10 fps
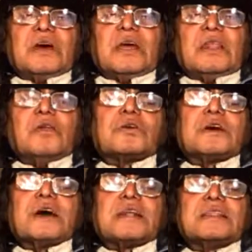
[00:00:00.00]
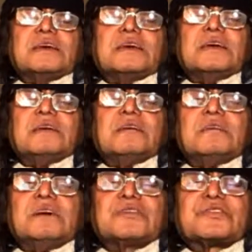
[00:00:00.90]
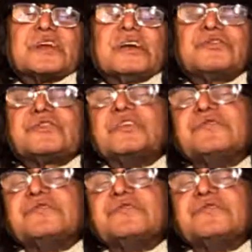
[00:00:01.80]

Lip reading: And looking at the estates